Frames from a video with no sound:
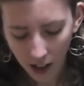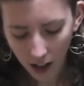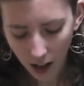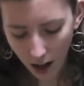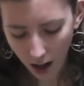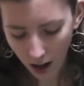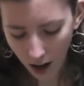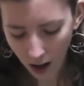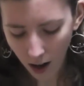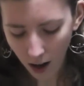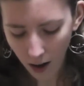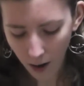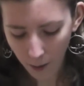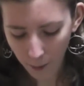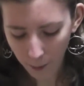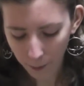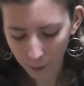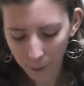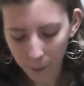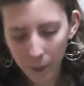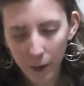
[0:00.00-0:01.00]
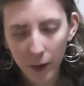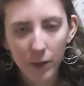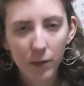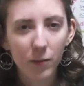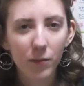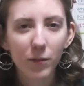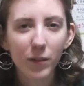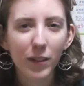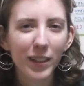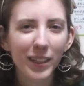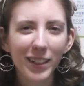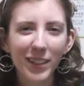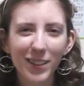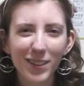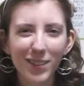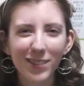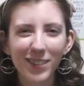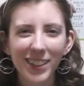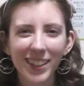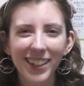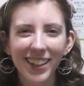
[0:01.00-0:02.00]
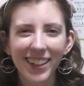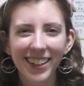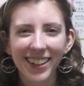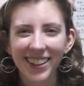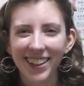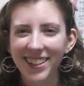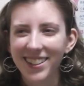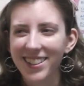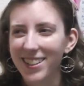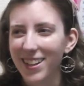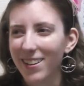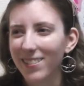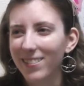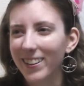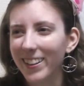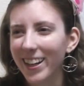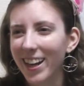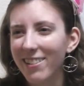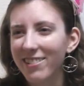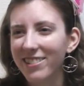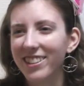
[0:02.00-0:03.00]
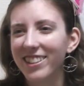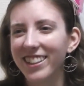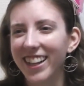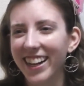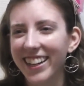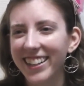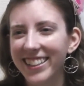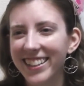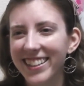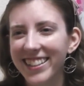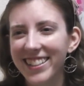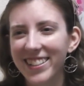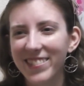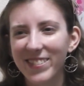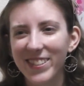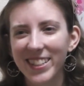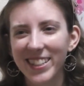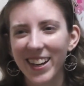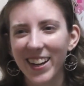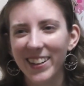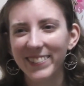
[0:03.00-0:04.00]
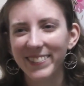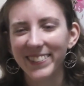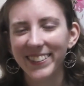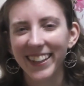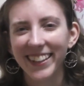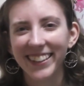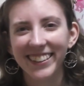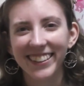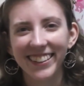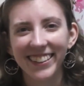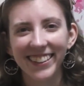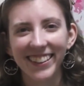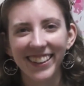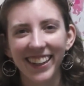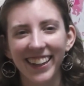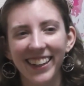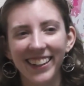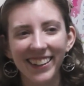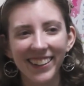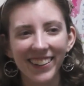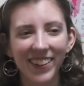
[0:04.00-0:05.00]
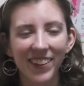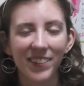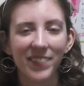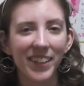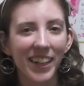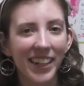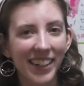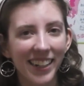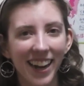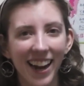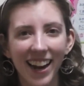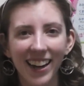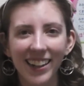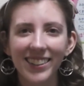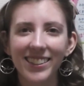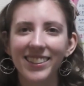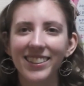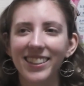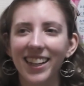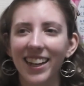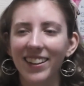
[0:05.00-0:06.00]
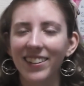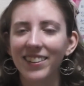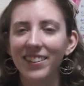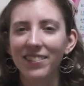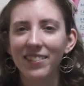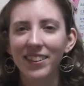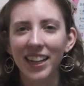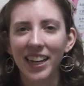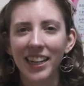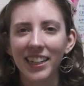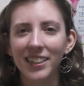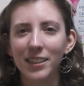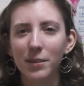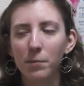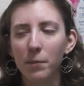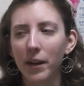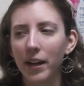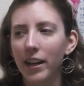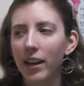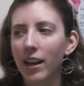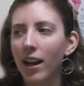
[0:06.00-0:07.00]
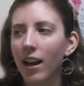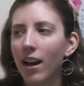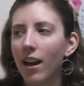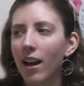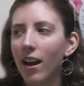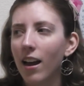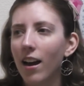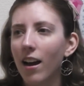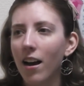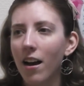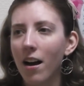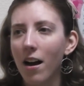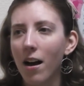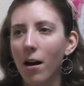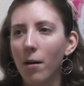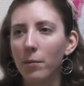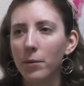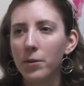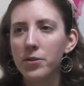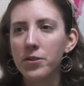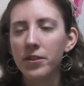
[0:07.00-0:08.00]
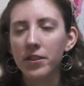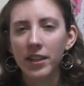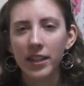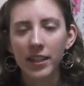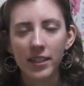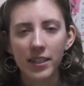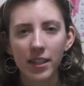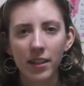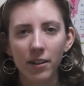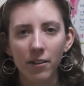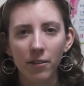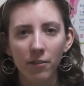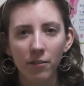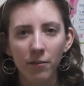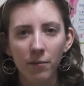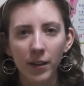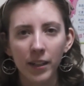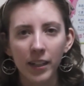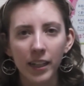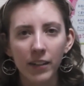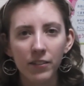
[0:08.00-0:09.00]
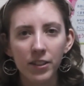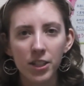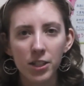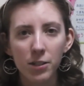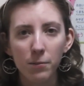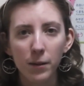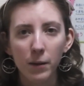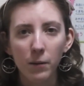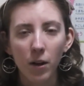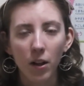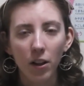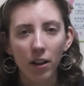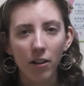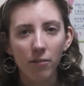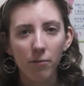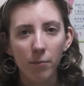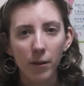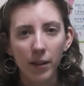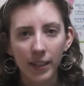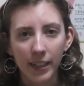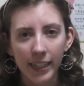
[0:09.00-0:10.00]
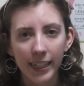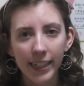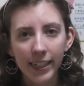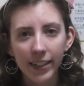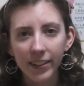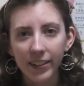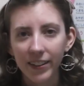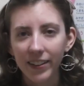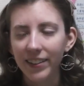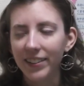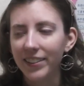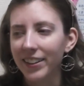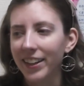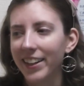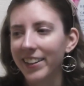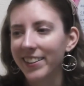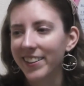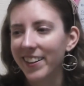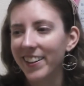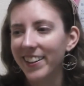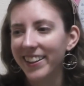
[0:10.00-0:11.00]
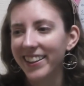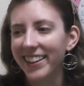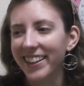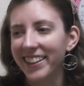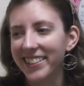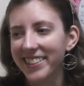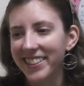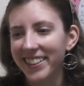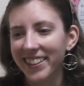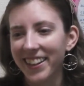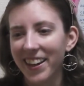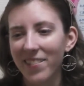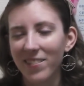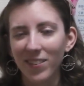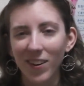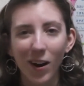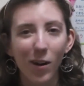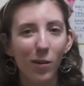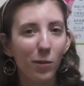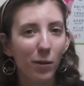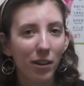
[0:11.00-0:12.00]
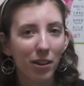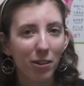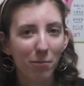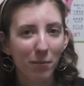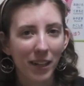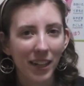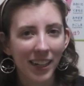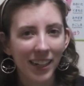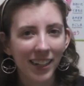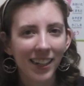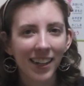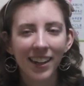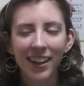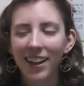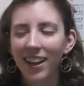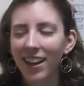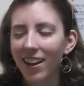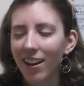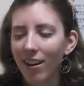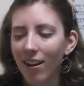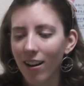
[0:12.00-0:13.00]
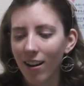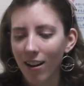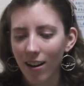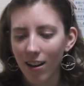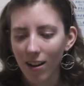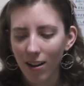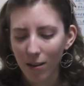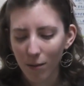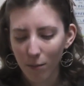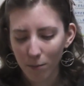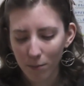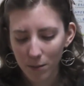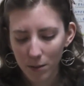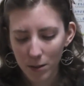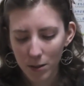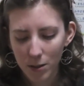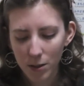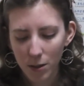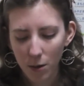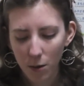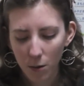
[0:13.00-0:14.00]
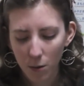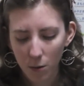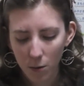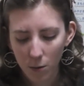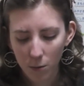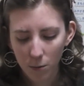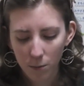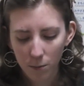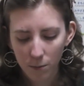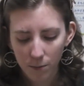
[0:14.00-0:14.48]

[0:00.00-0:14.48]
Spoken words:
But really, you don't need any of that stuff. Like, I've collected some stuff that are like, you know, knickknacks and decorative things, but those are things that have been given to me while I've been here, like not things that I brought with me. So,